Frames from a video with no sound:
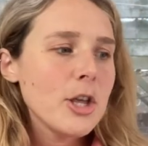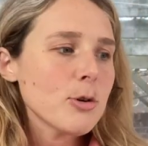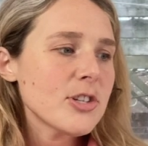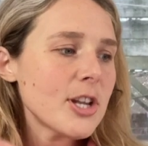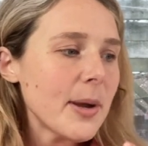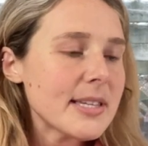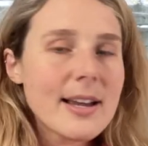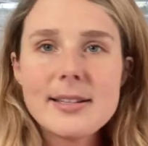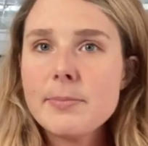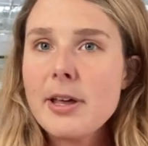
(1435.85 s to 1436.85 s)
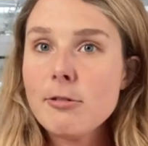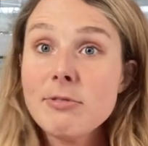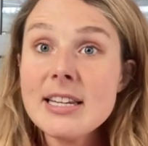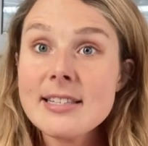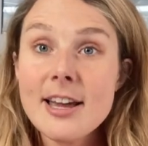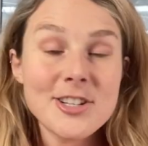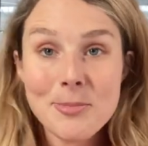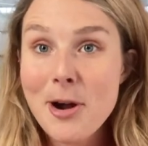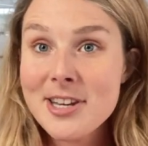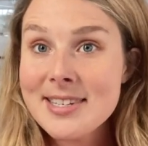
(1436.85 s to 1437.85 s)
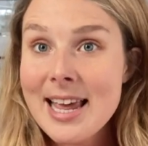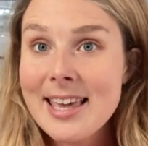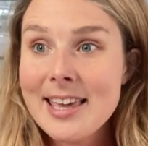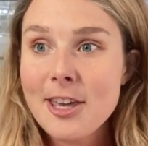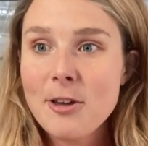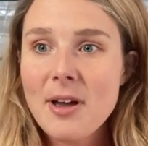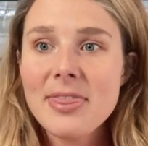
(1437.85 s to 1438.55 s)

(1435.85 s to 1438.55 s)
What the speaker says: you're so excited by the research and where it's taking you,